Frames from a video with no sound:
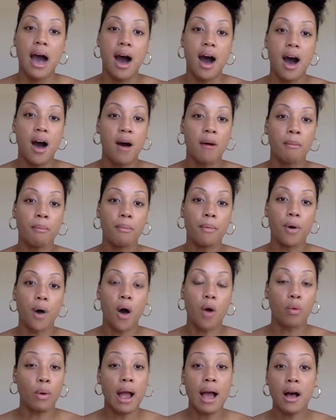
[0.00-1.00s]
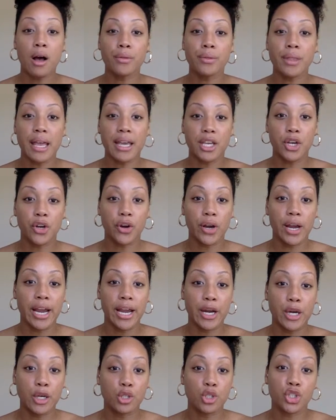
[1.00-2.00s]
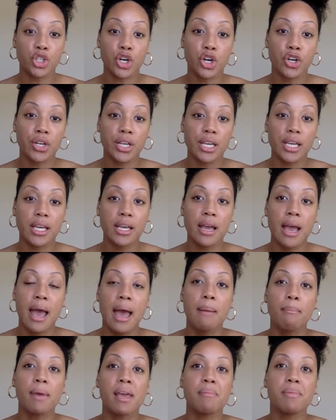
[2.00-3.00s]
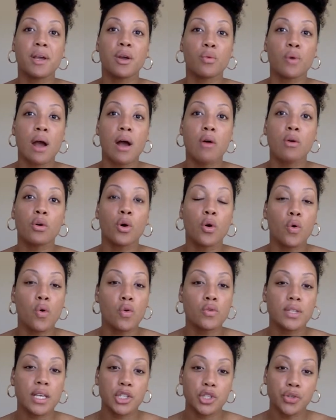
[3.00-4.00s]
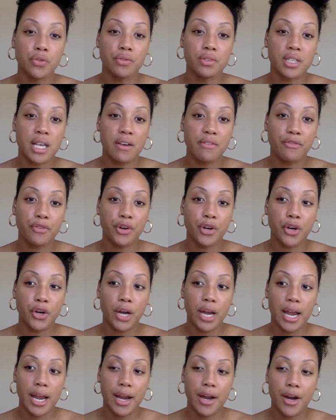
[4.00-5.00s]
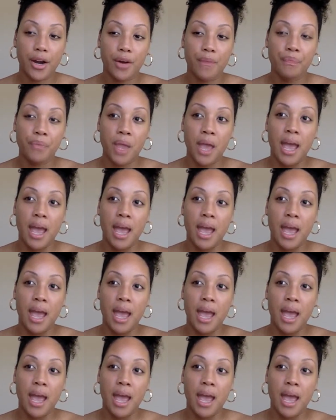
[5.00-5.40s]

around like your hair journey, maybe around goals that you've set for your hair,